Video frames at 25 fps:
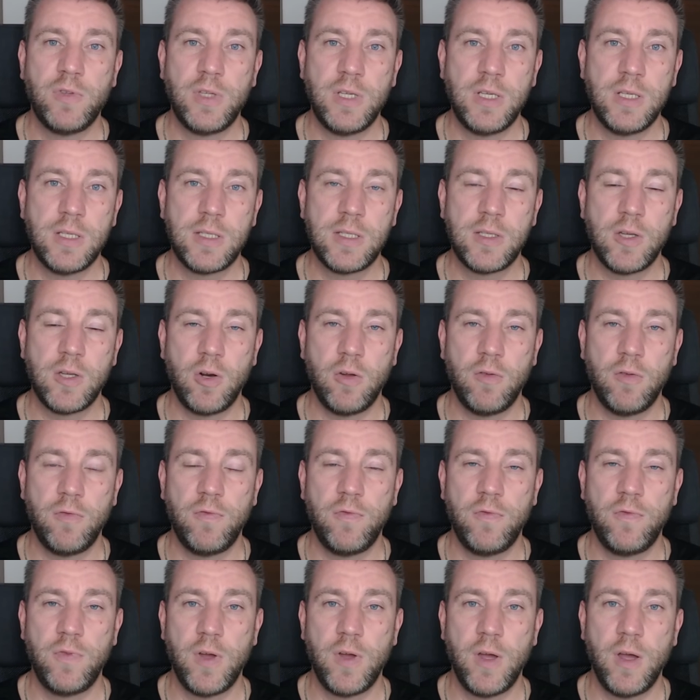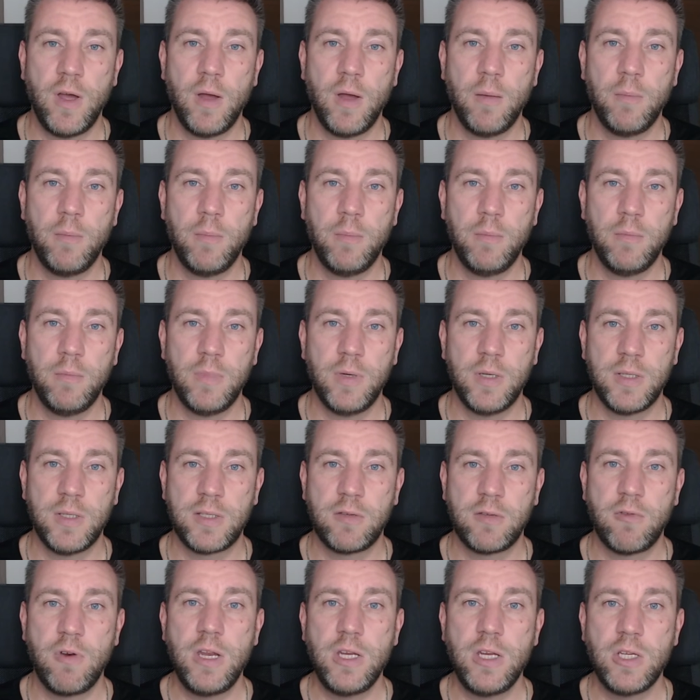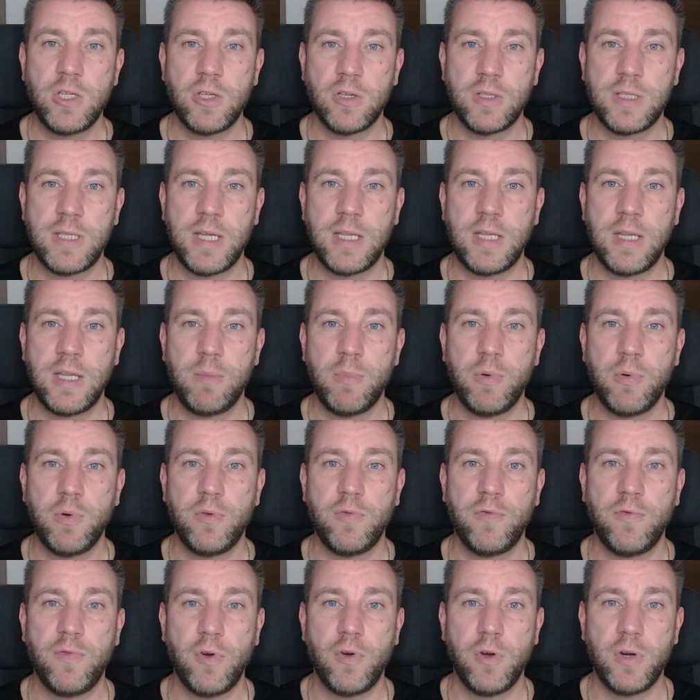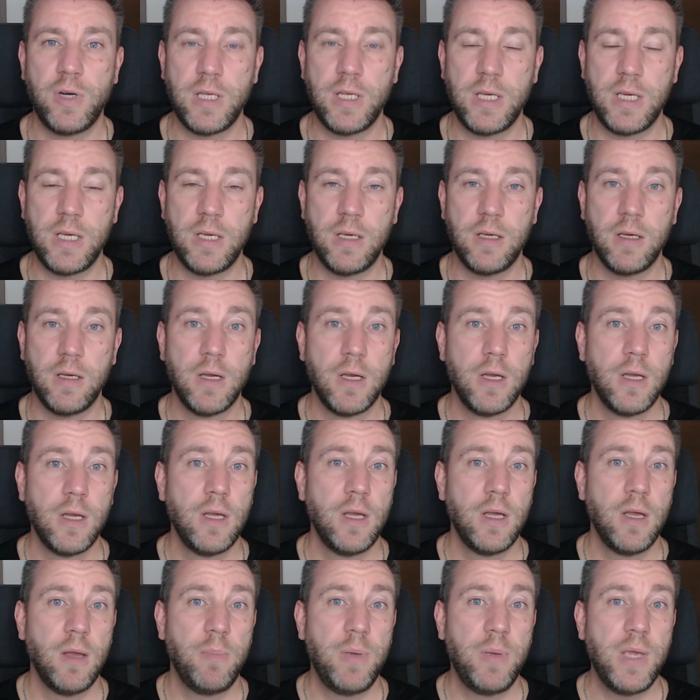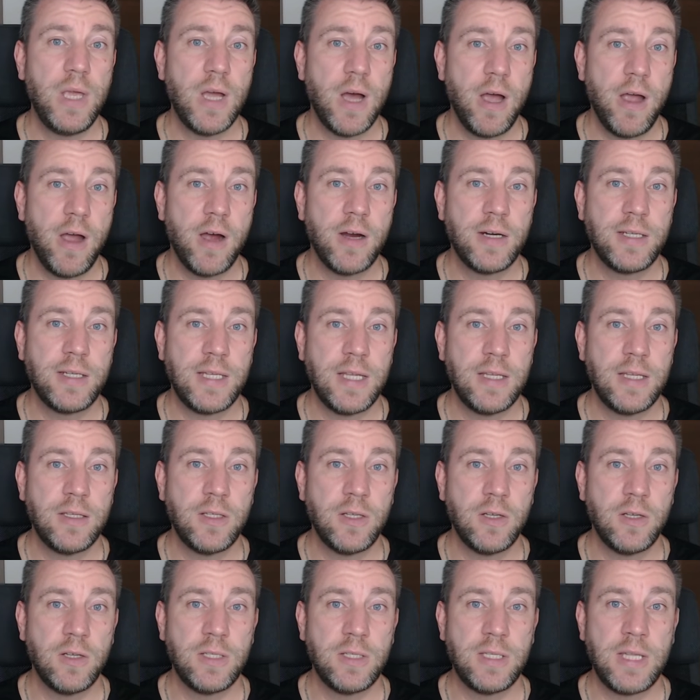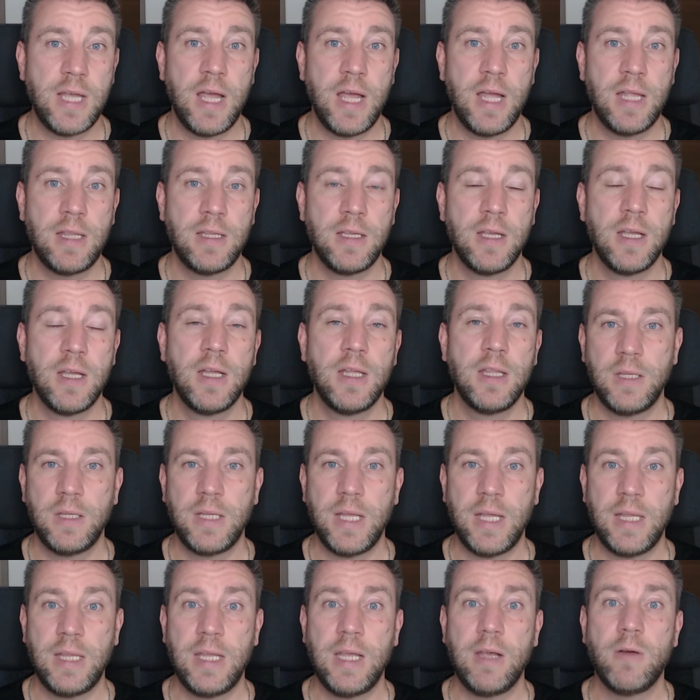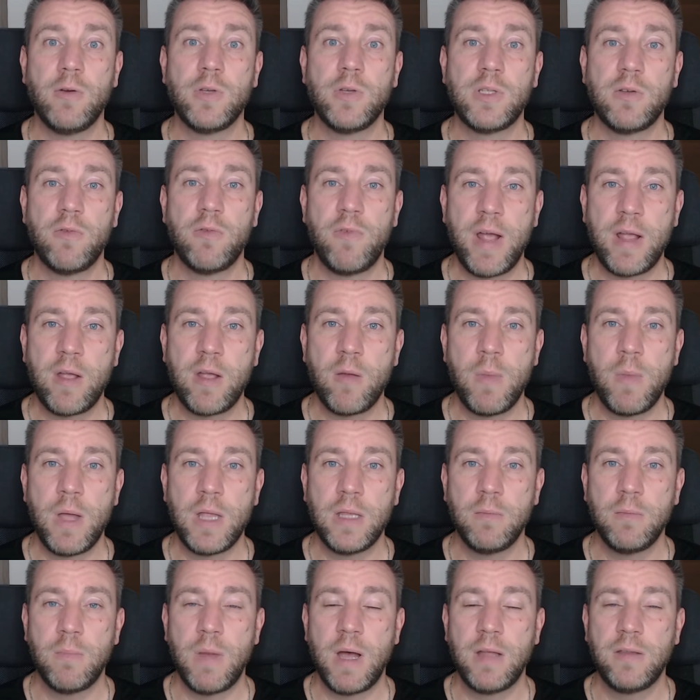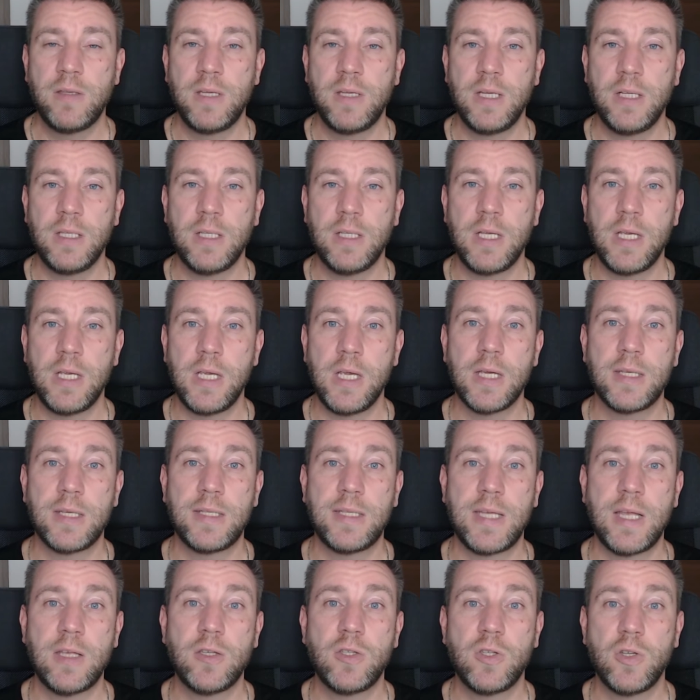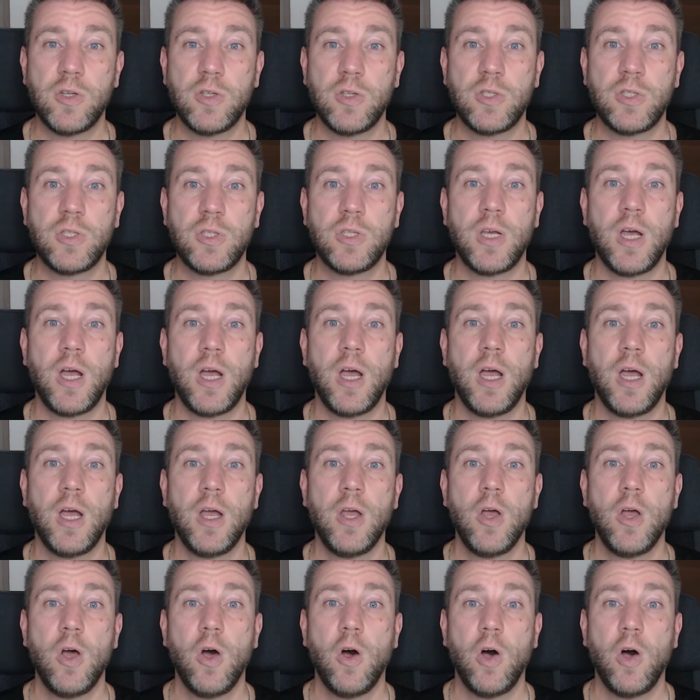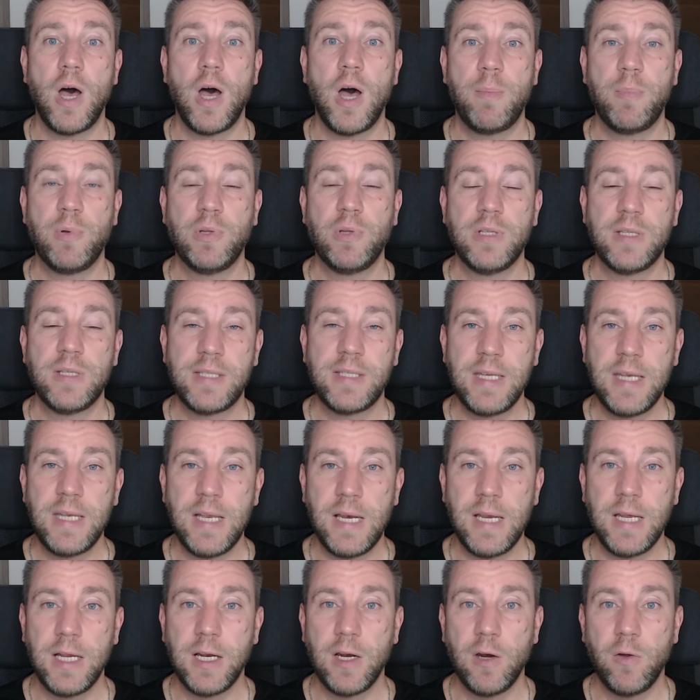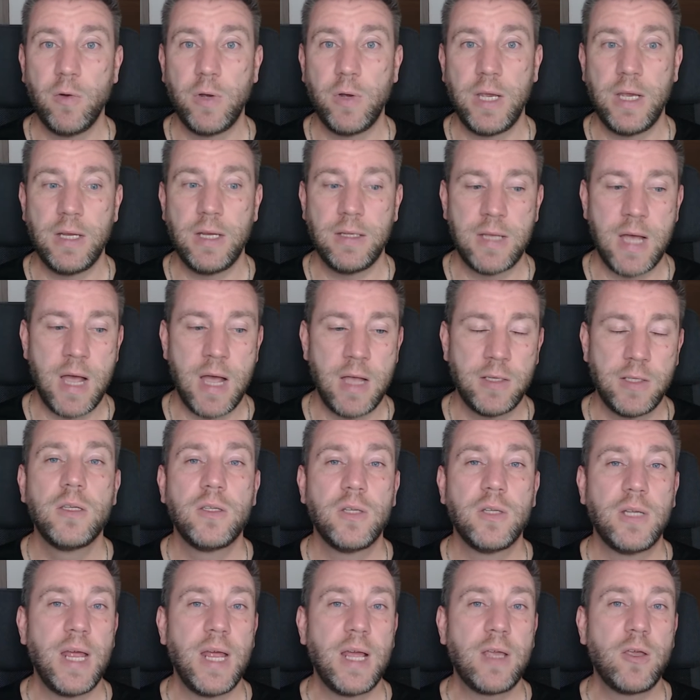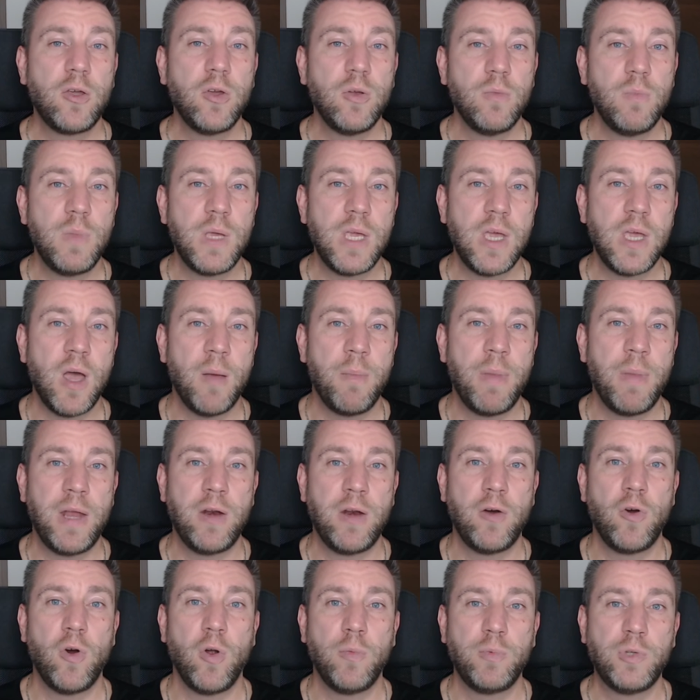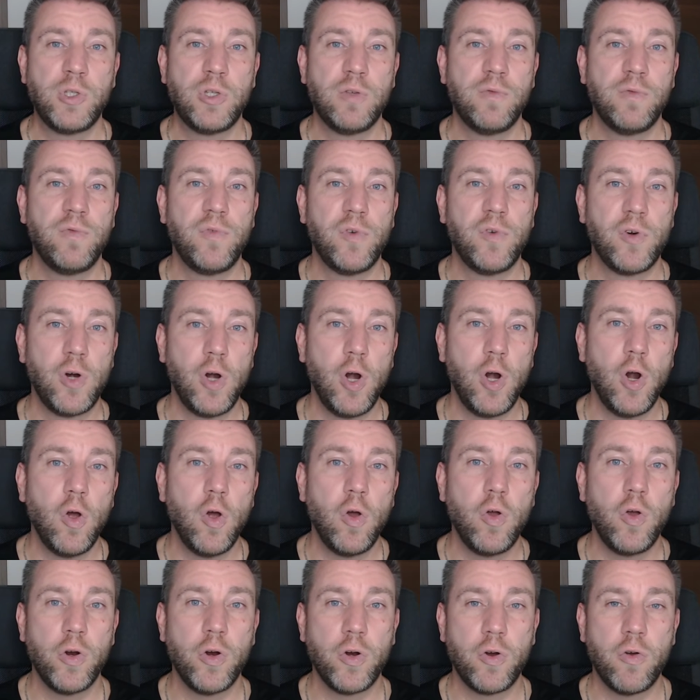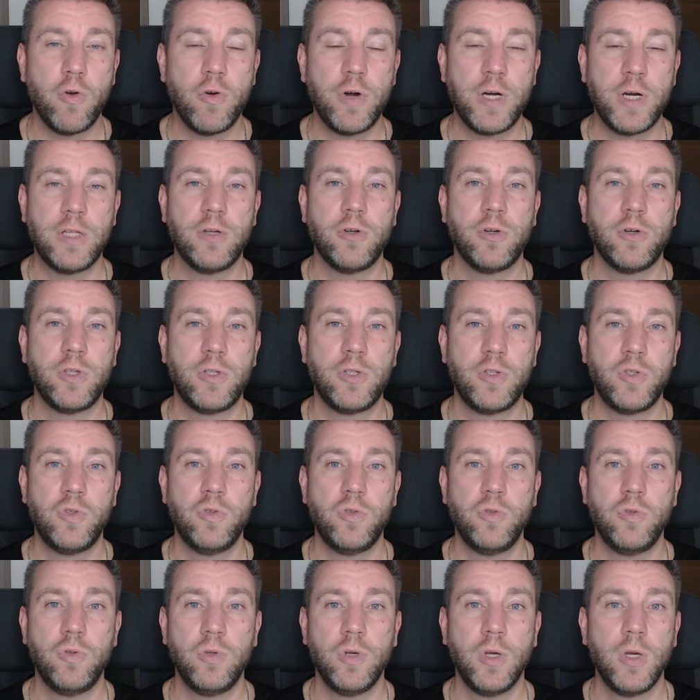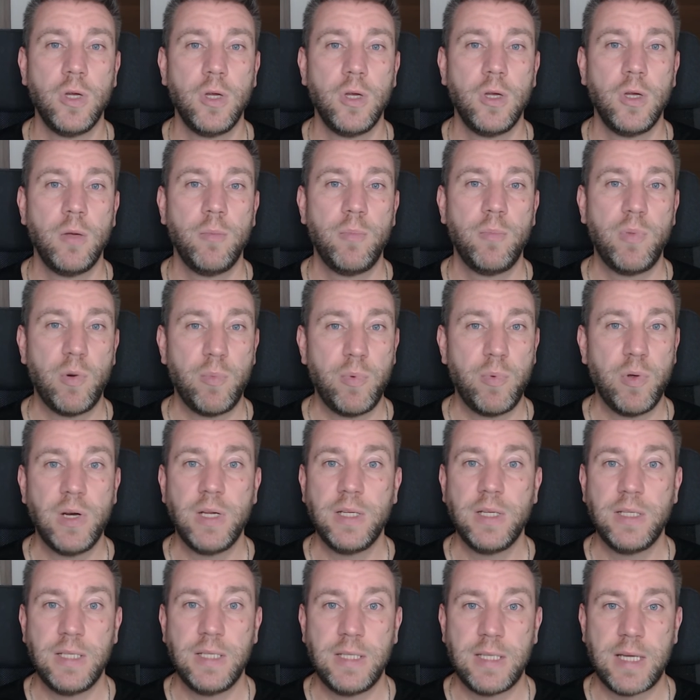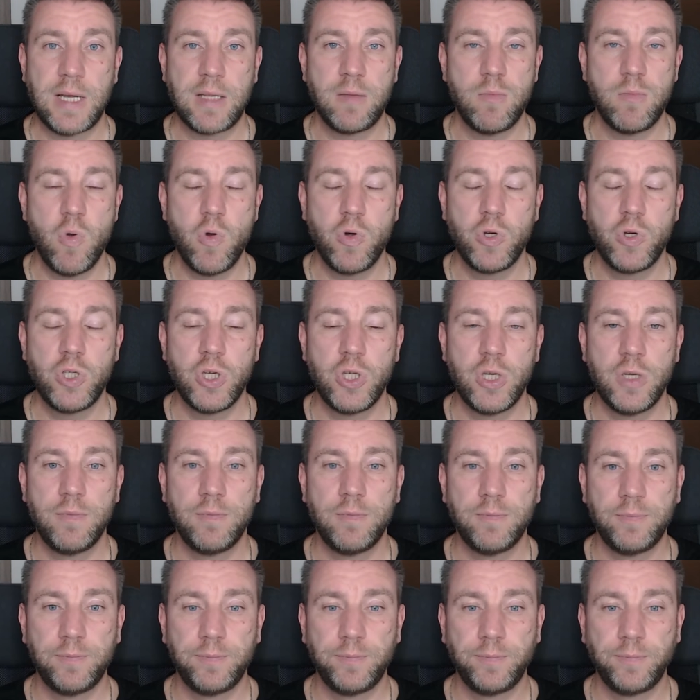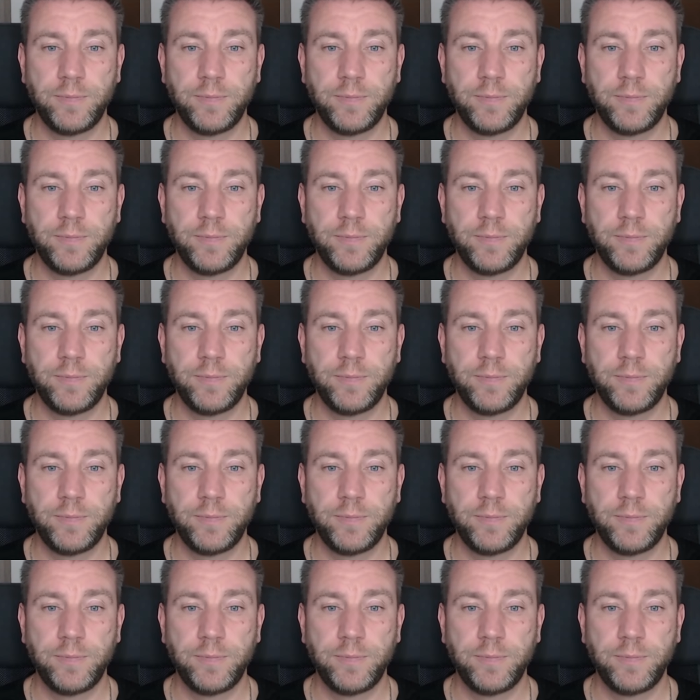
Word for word: of the sort of um, the screenshots that they put for the PIR sensors that, that they also recommend mounting the uh, sensors uh, up on the ceiling looking down. So that could be a better option for a longer corridor to properly detect motion.